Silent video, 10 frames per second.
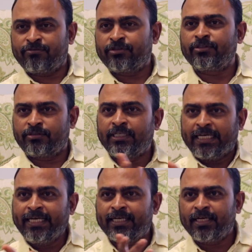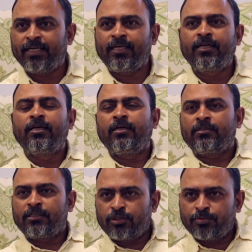So clearly,
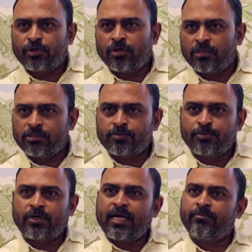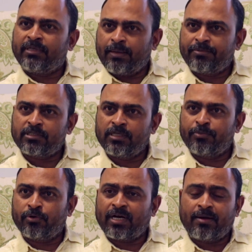the tuberculosis program, the leprosy
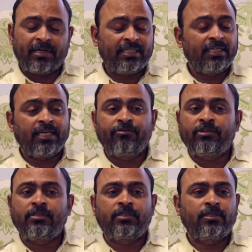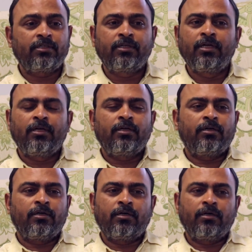program, I think even the
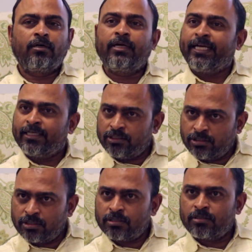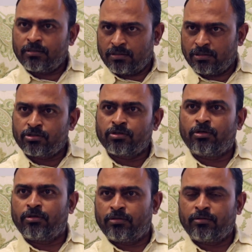AIDS
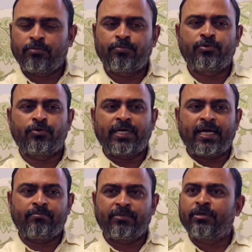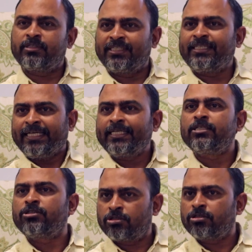control program, because
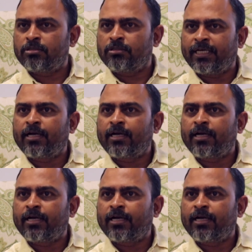there are